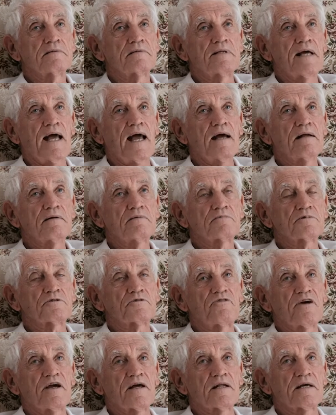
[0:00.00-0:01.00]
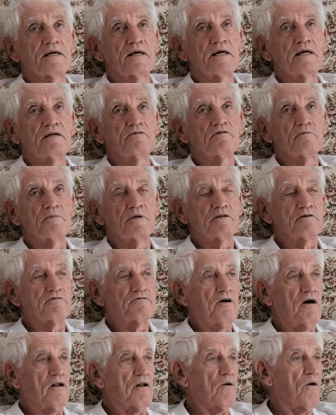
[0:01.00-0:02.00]
Dad was fairly keen for me to
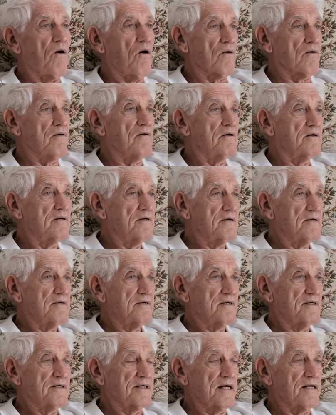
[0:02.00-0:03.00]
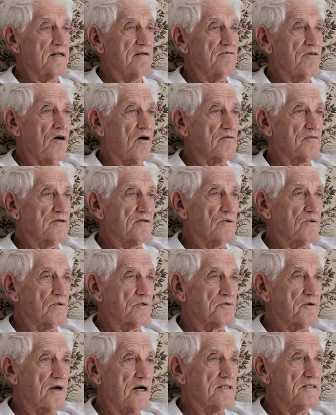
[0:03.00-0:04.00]
follow on and get involved in
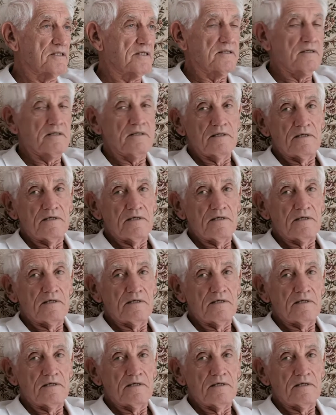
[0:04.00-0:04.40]
horse racing,